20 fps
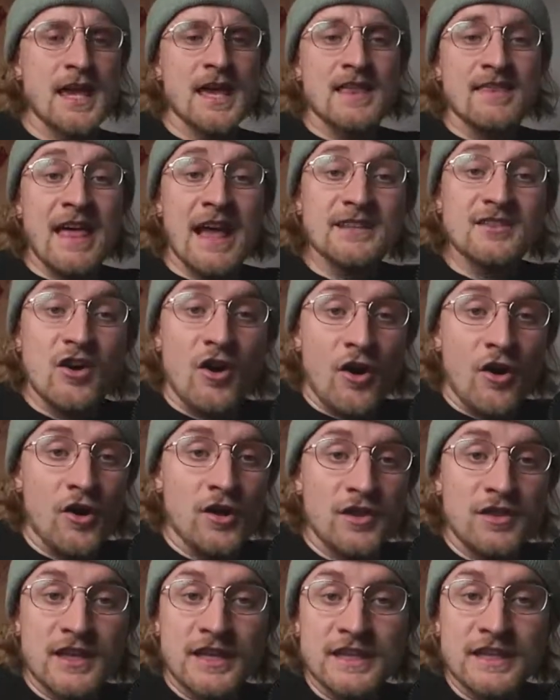That's a
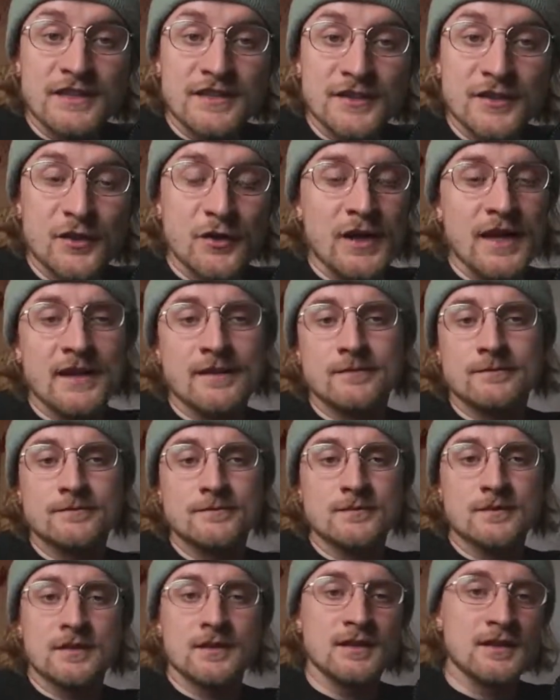hard thing to do. And
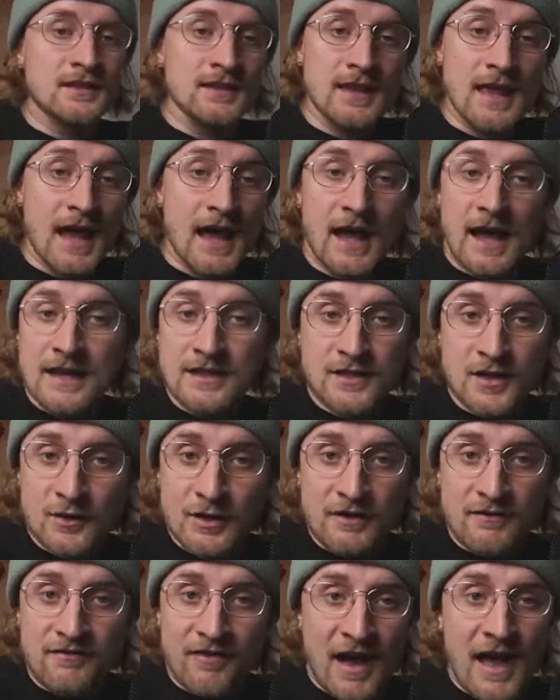I don't
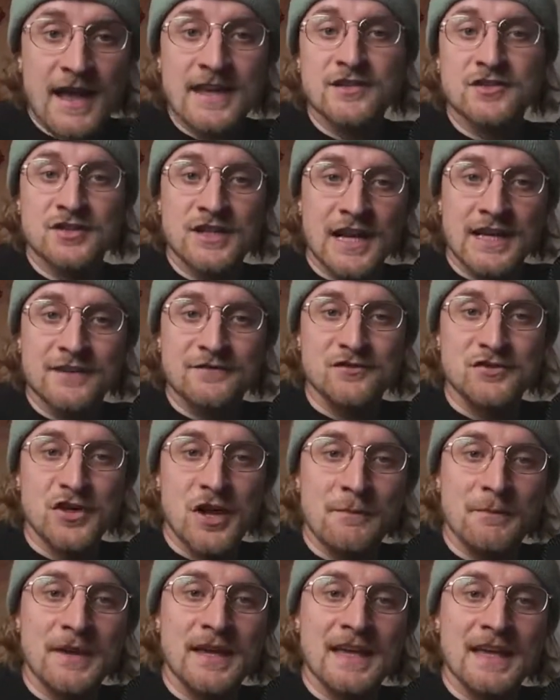advise kind of
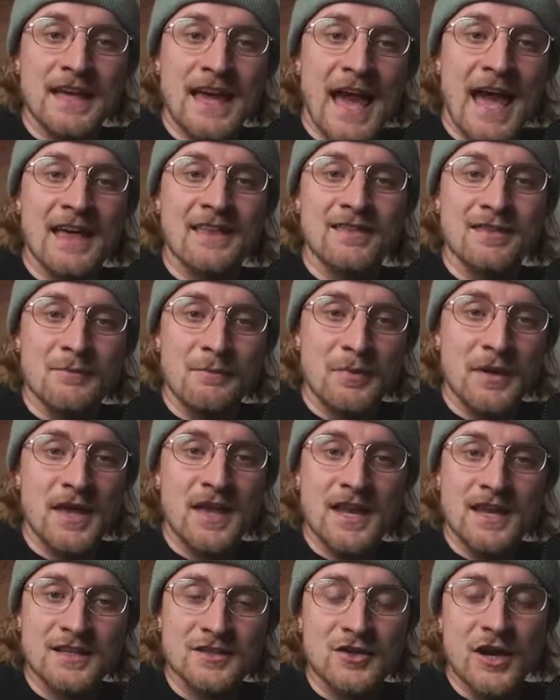jumping at the
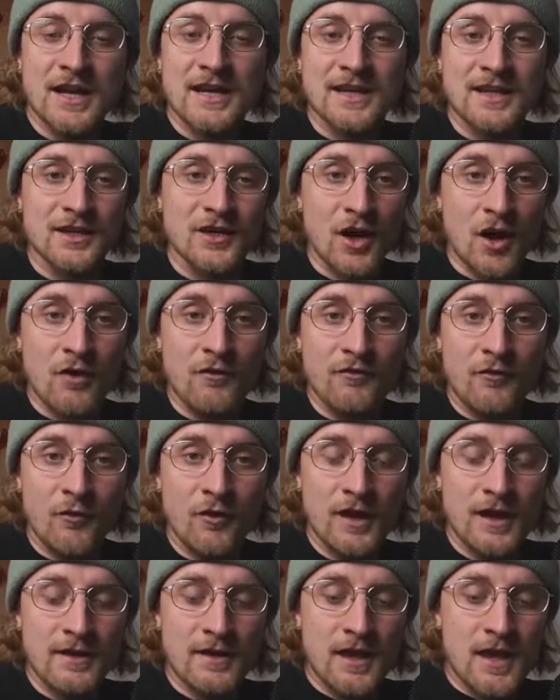bit and trying to go
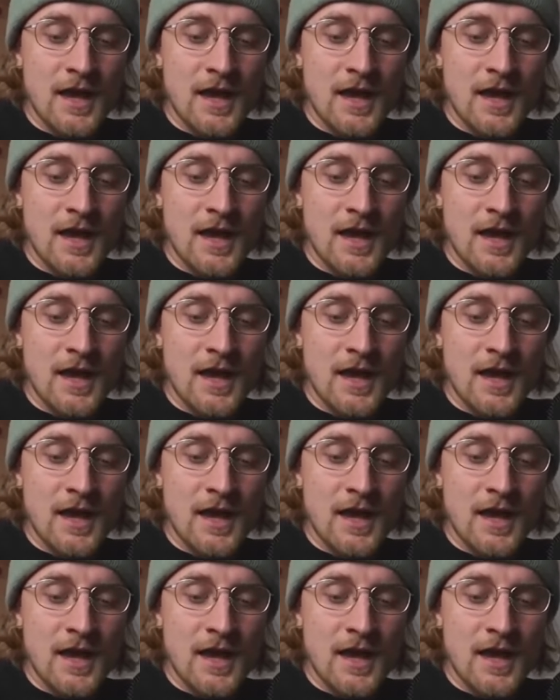for it.